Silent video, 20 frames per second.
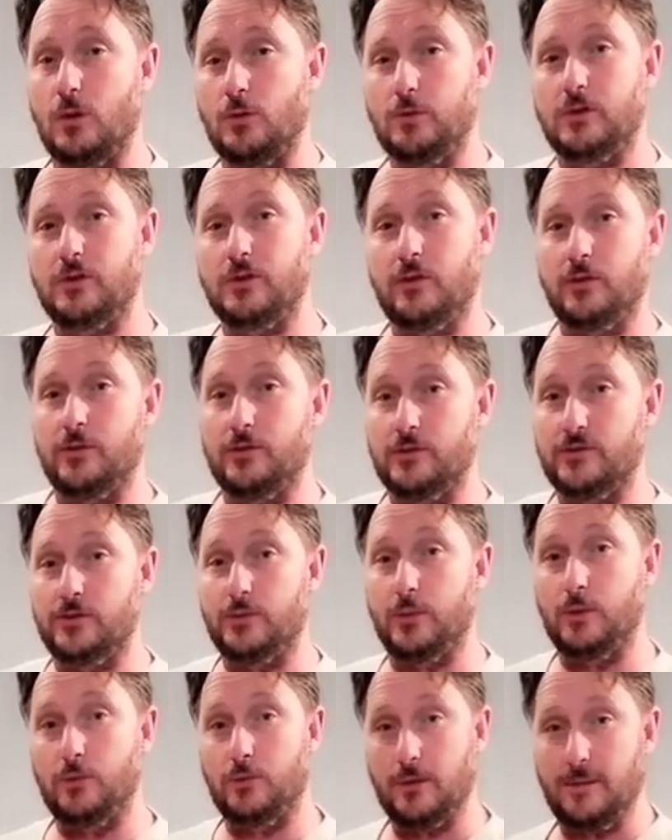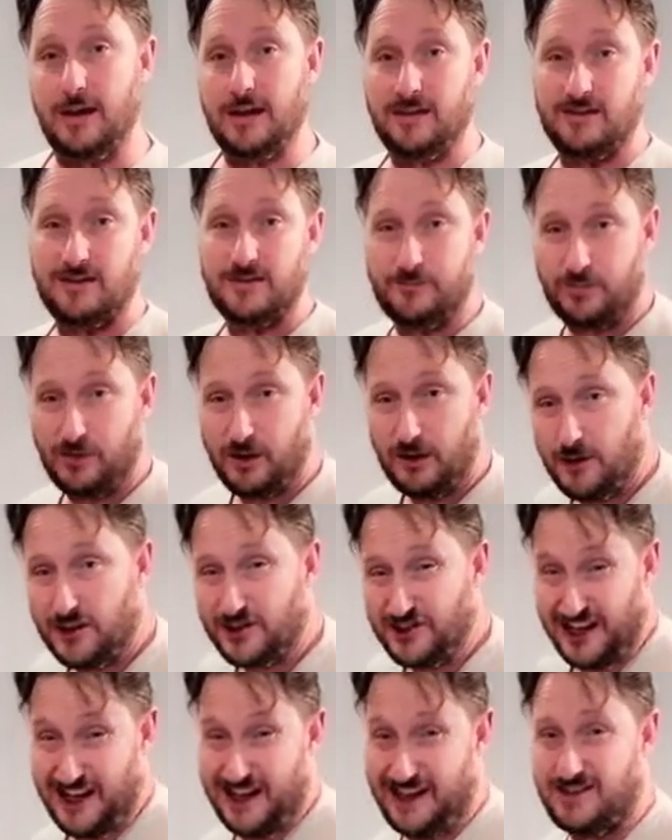what we want to do is we want to make this pretty
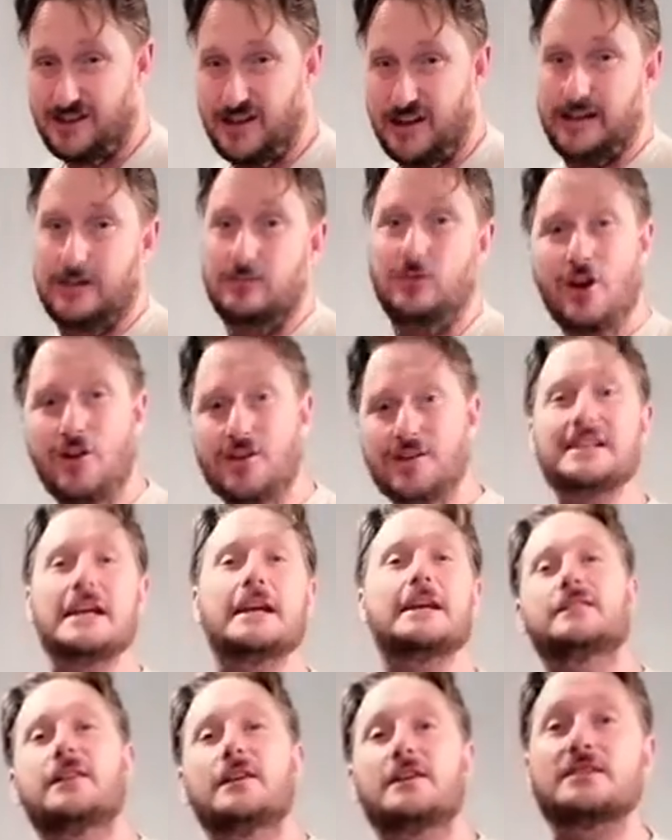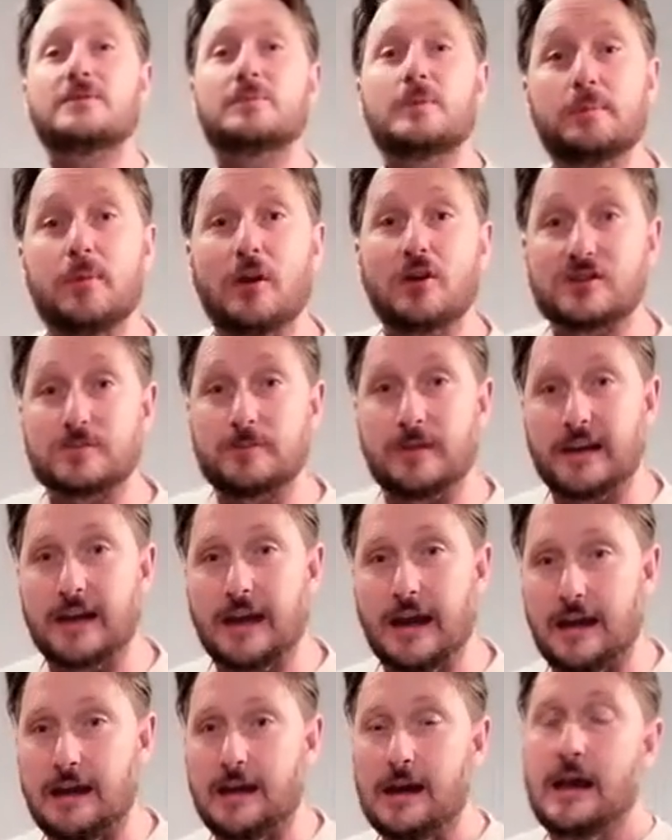much airtight. Oh, as airtight as we possibly
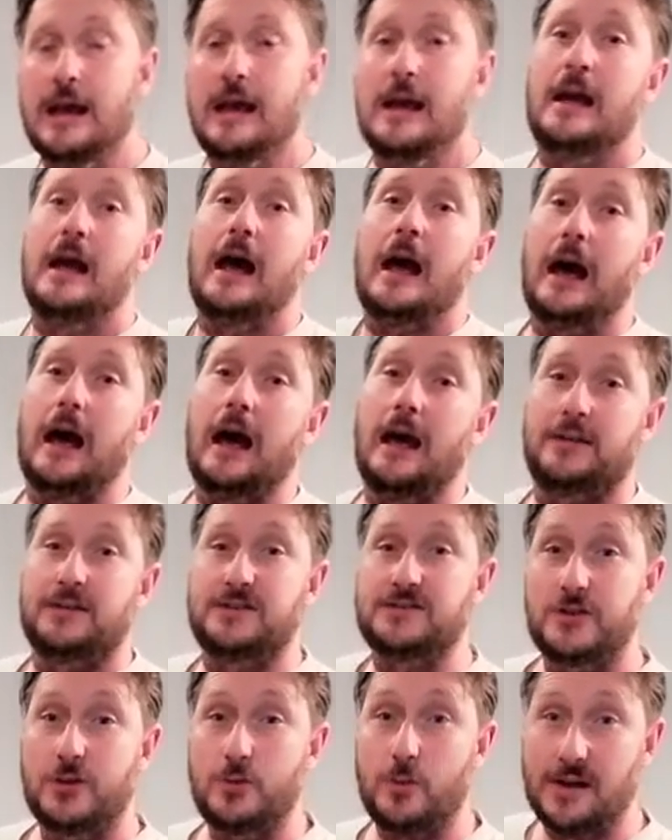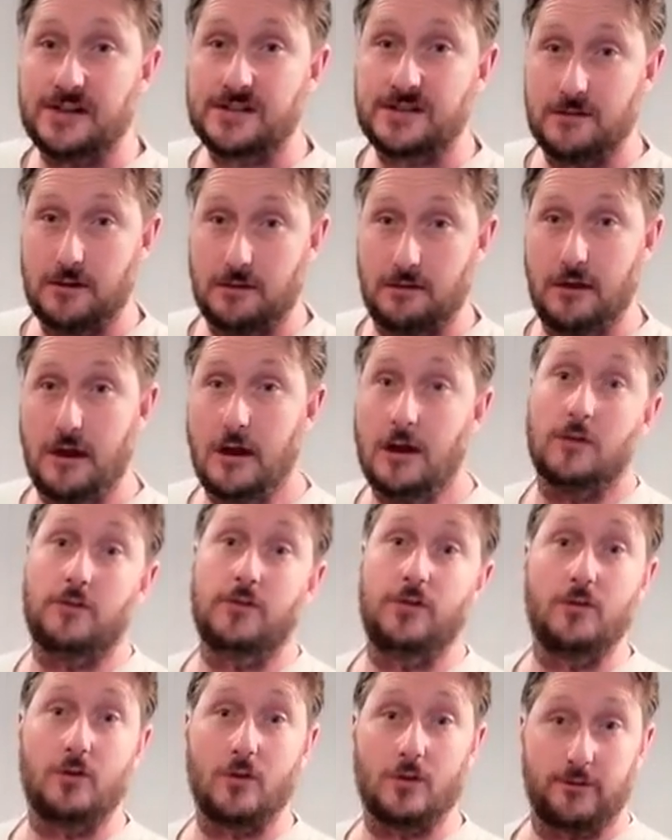can. Uh, there's two ways to do that.
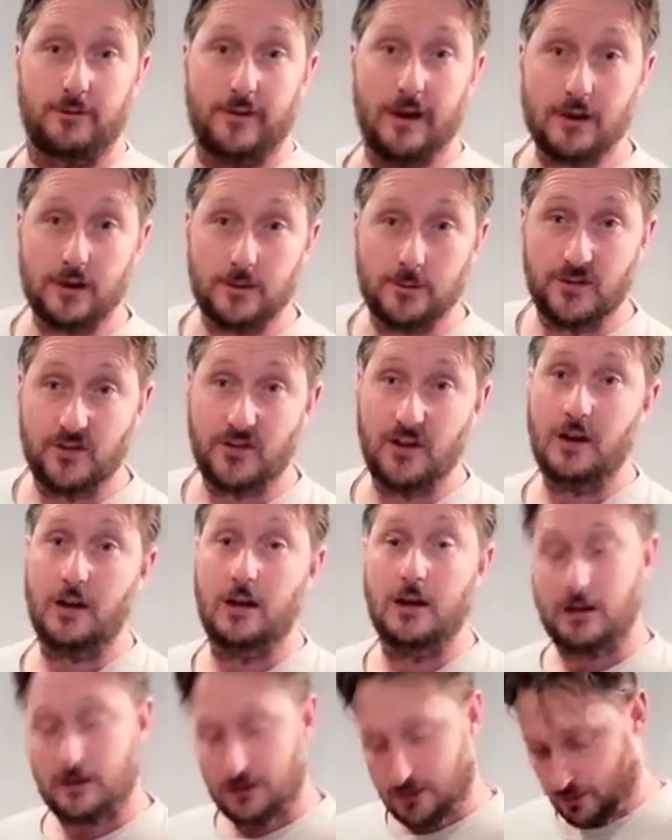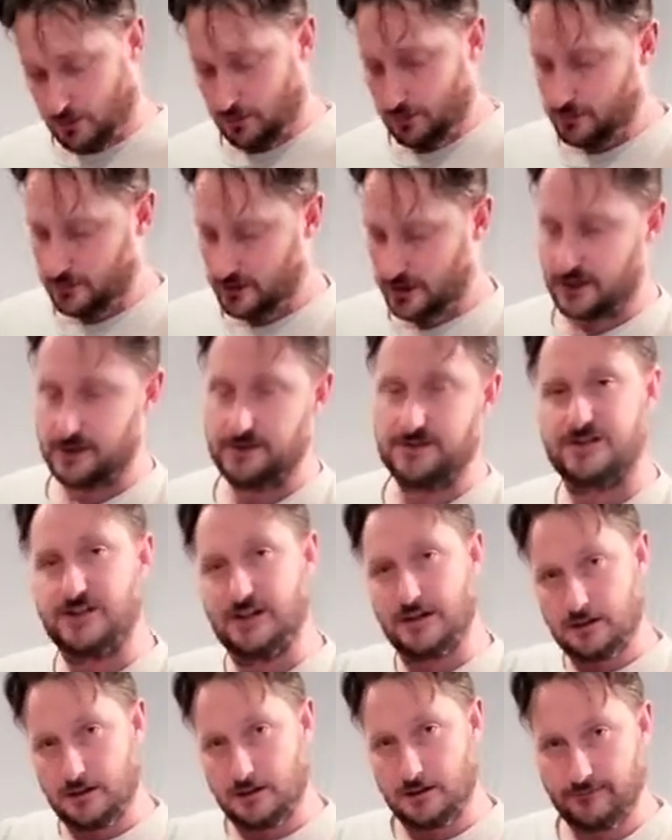If you've got a vacuum sealer, cool, you can
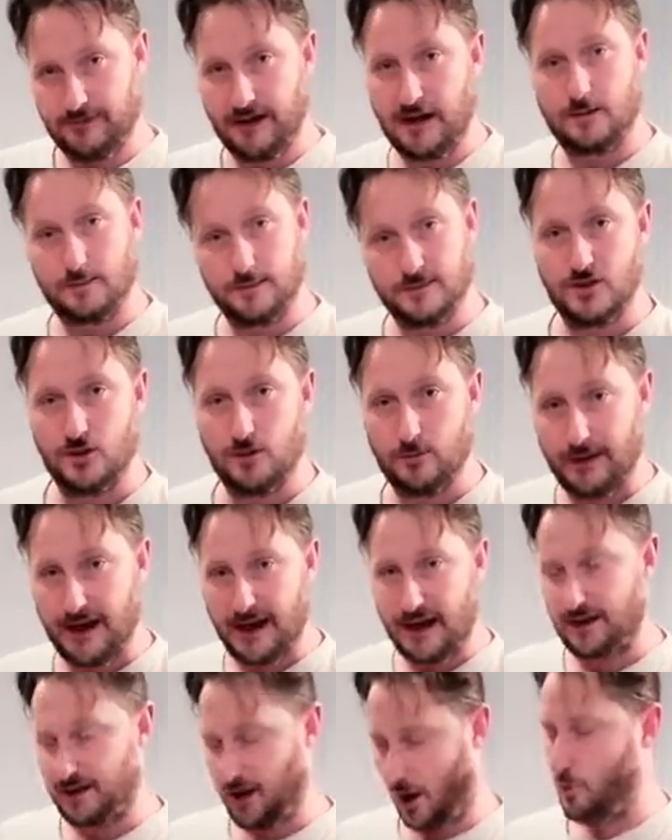stick it in a vacuum sealed bag and